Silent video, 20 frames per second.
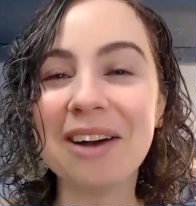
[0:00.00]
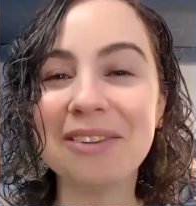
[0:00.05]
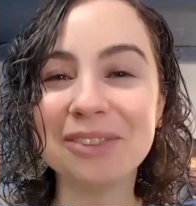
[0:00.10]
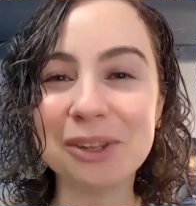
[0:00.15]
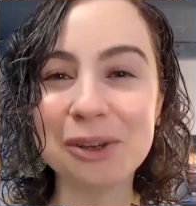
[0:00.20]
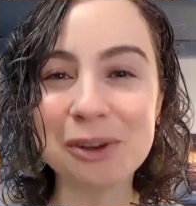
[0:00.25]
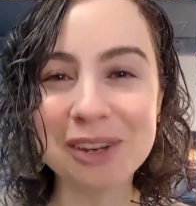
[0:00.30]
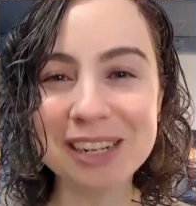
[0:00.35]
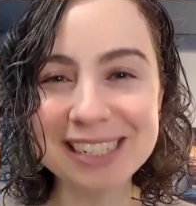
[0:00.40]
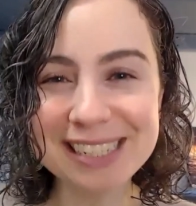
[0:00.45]

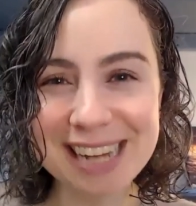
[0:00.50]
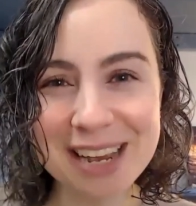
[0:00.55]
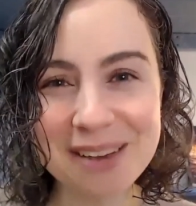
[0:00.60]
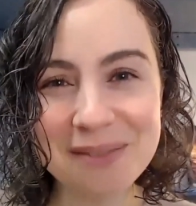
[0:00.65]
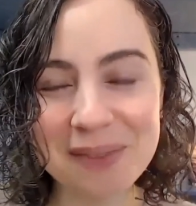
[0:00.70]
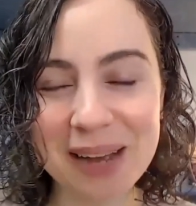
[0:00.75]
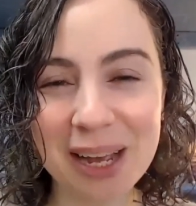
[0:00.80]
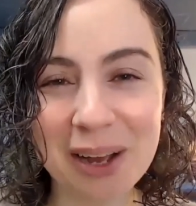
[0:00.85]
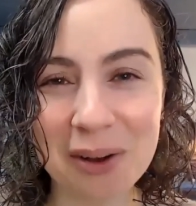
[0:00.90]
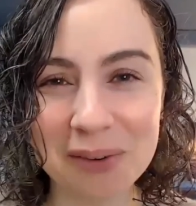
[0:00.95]
You can
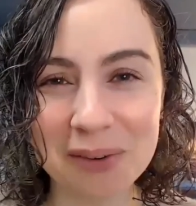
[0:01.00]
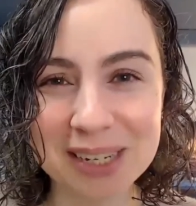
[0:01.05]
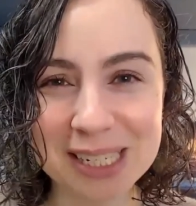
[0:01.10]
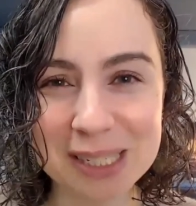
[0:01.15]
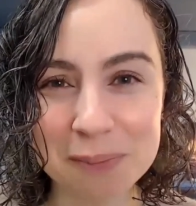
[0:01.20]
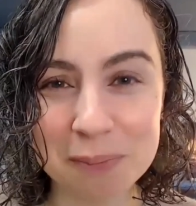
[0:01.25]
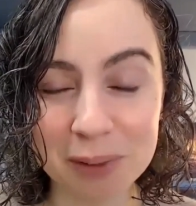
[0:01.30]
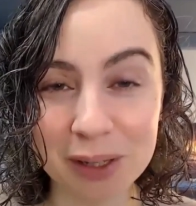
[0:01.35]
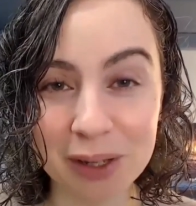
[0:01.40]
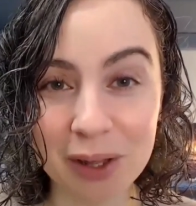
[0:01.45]
take my
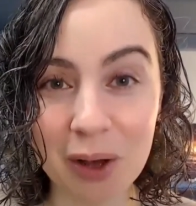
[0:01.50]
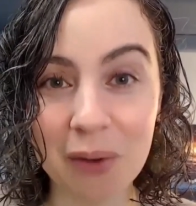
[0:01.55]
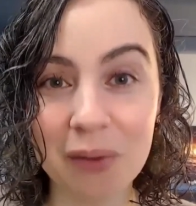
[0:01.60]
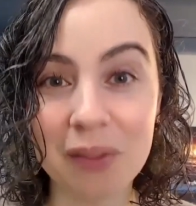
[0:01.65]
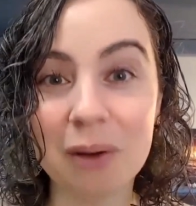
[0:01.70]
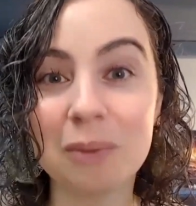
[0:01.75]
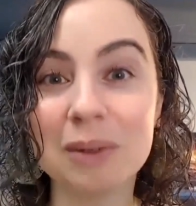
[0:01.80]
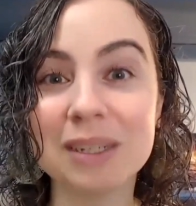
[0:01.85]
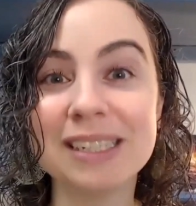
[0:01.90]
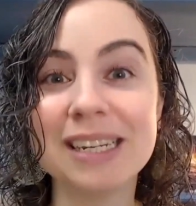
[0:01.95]
quiz below
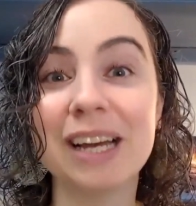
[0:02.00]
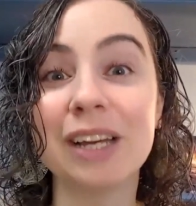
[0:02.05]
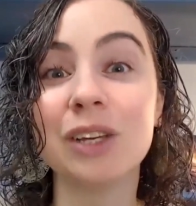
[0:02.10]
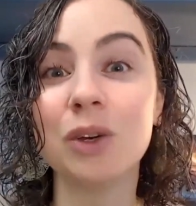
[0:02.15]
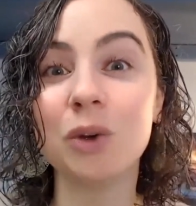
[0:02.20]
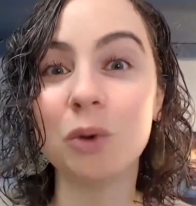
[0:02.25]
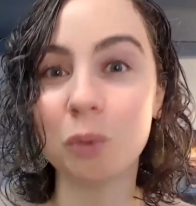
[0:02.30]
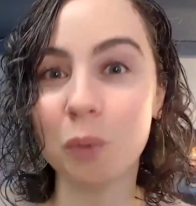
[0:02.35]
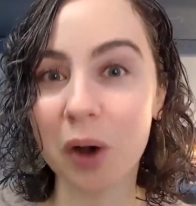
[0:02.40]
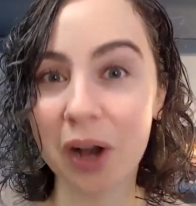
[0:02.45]
that will tell
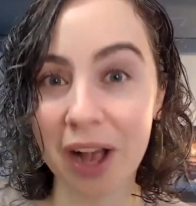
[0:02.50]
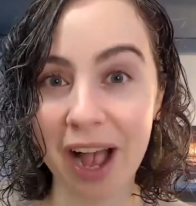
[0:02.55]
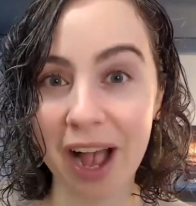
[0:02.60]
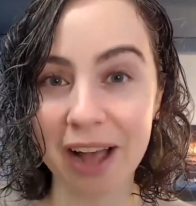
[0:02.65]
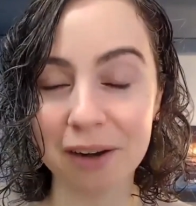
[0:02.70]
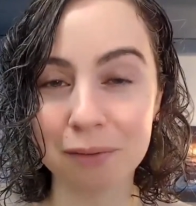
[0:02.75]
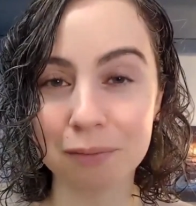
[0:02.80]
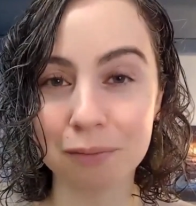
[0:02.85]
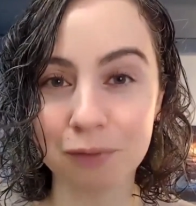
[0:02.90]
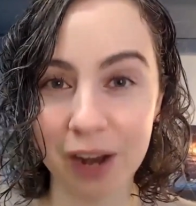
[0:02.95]
you what
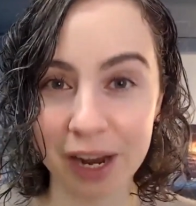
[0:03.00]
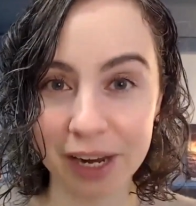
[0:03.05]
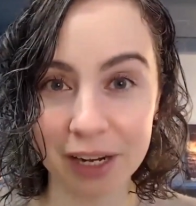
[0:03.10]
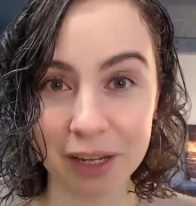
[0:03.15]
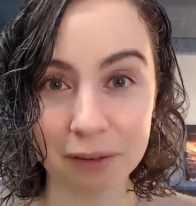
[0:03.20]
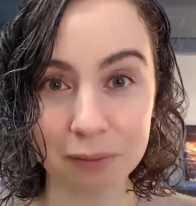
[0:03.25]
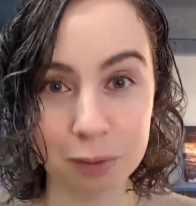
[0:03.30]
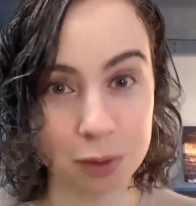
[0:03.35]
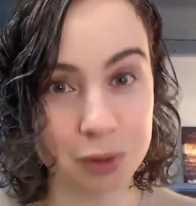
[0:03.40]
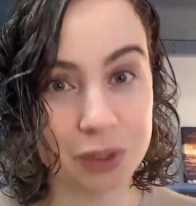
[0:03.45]
kind of
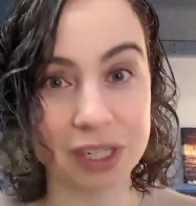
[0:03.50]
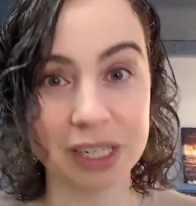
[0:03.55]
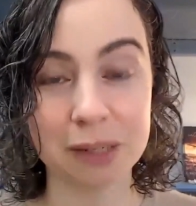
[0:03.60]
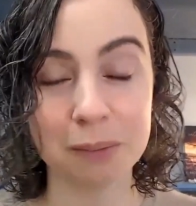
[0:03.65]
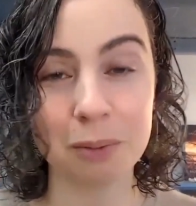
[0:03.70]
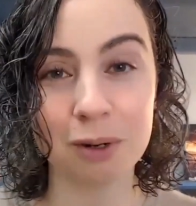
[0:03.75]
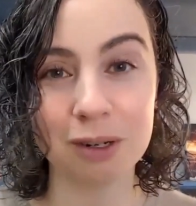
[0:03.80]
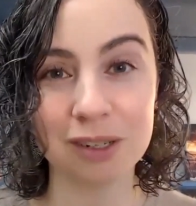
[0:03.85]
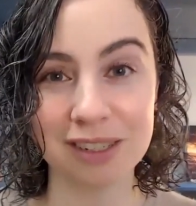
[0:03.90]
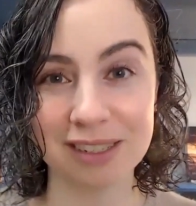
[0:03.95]
writing
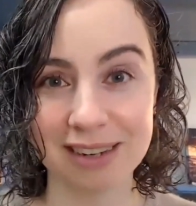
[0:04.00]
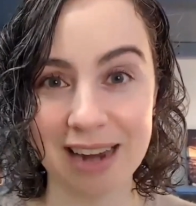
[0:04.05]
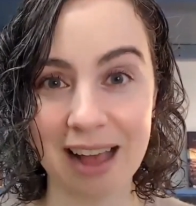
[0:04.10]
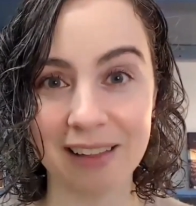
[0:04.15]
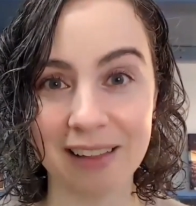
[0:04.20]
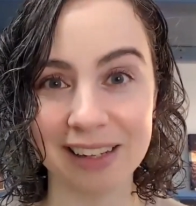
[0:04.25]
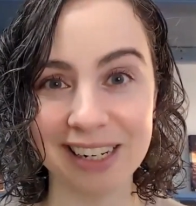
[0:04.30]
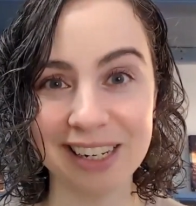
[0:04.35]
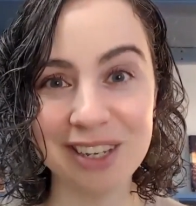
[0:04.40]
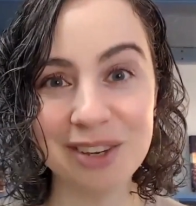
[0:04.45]
routine
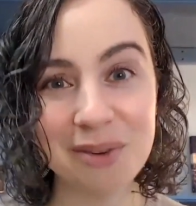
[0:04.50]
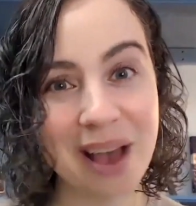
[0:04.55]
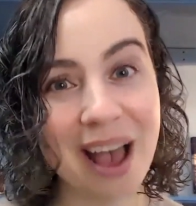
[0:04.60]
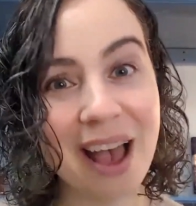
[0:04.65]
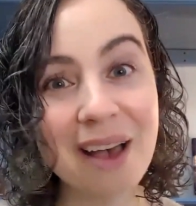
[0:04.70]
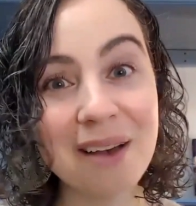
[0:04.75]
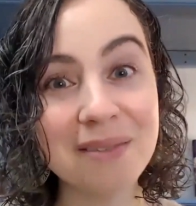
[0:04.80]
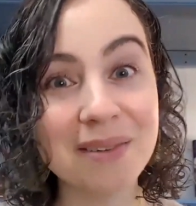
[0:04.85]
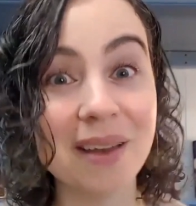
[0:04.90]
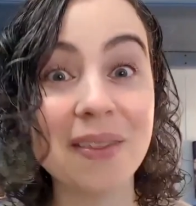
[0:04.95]
personality you
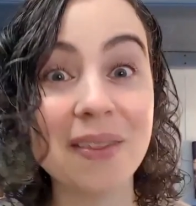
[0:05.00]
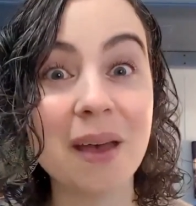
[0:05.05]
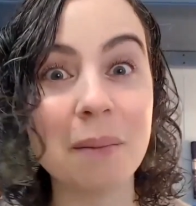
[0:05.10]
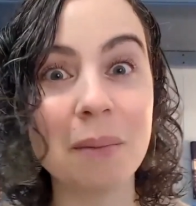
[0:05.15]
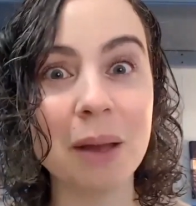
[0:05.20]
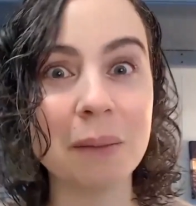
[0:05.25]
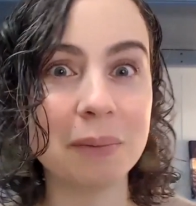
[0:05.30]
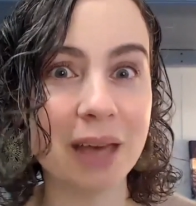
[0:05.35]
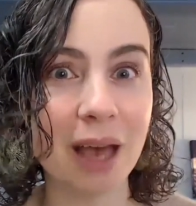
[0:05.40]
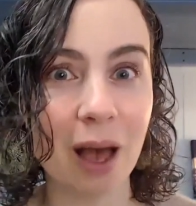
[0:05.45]
have, and that
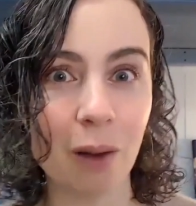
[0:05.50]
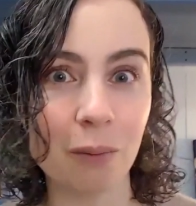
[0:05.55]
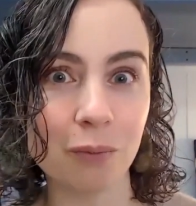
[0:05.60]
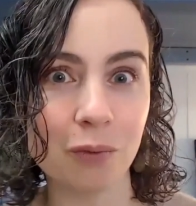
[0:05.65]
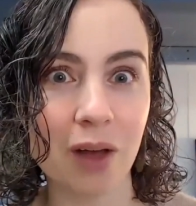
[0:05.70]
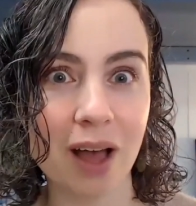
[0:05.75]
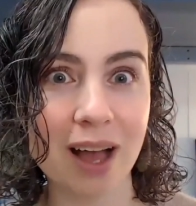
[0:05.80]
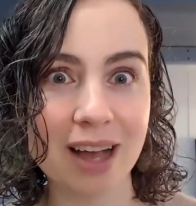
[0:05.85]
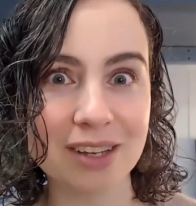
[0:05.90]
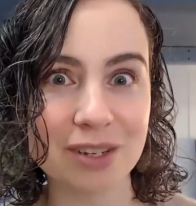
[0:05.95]
might be
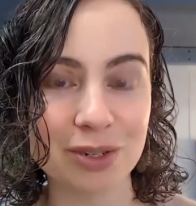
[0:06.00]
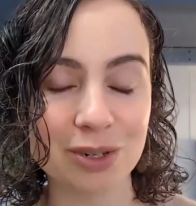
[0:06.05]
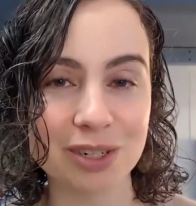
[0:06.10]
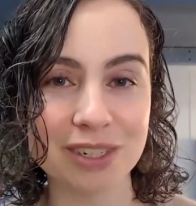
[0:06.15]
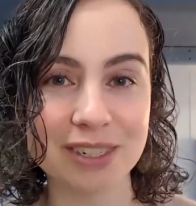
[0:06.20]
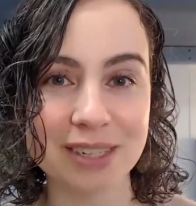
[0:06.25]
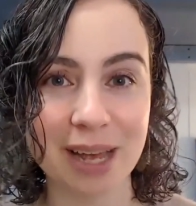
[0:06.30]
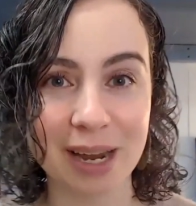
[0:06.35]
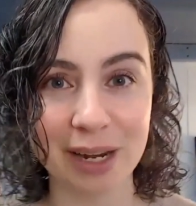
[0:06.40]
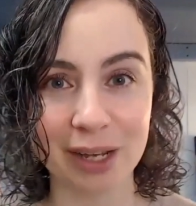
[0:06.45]
helpful as you're
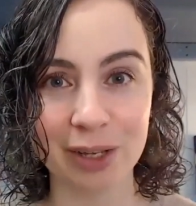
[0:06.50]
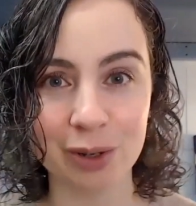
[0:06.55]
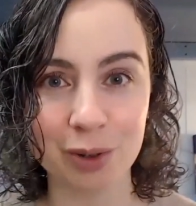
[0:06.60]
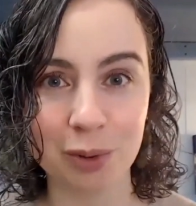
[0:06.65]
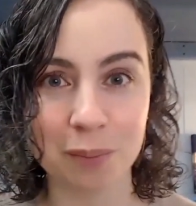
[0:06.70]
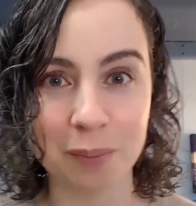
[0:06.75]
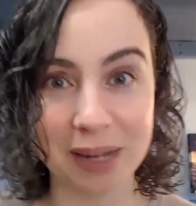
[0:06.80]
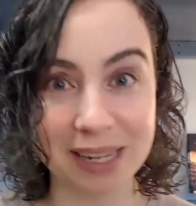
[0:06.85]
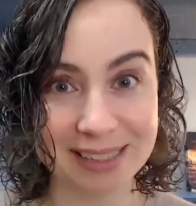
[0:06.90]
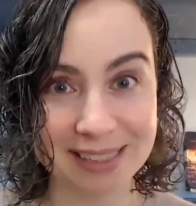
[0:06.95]
setting
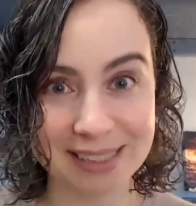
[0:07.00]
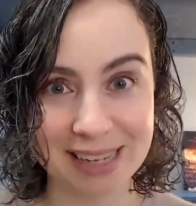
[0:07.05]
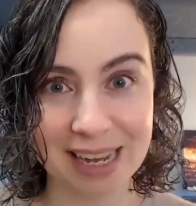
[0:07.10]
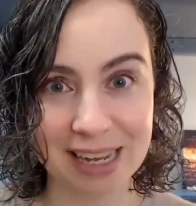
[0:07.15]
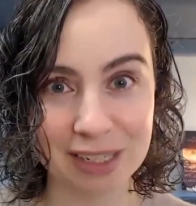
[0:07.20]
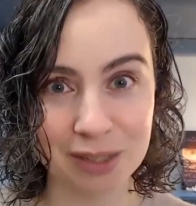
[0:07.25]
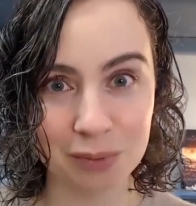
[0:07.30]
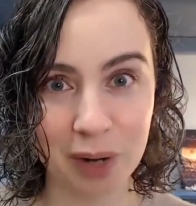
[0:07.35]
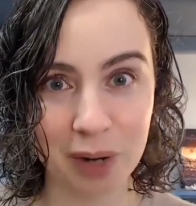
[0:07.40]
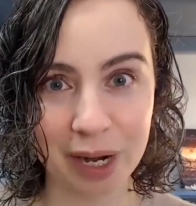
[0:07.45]
your
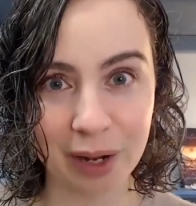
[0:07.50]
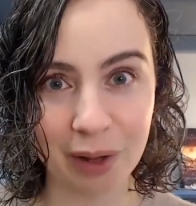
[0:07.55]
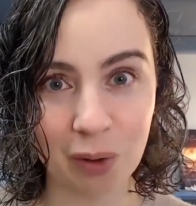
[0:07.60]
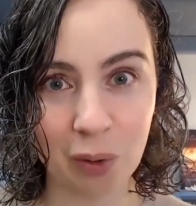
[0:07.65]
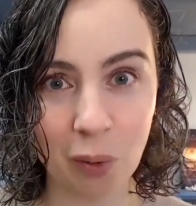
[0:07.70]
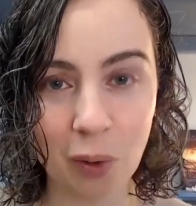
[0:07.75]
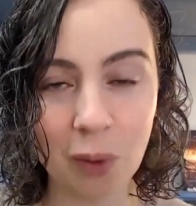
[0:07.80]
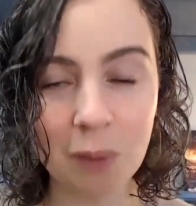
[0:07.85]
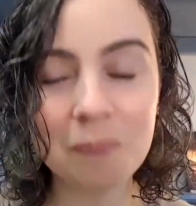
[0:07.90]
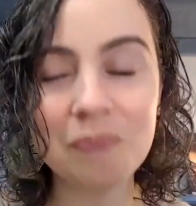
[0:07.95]
bite-sized writing
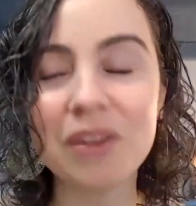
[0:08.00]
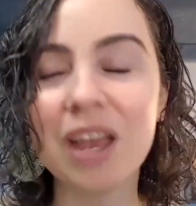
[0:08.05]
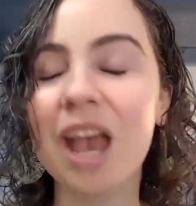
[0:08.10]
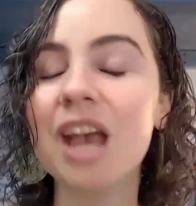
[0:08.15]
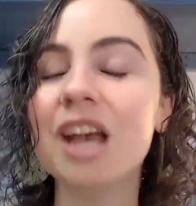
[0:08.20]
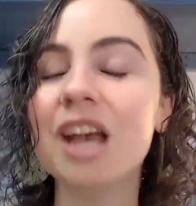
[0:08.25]
goal.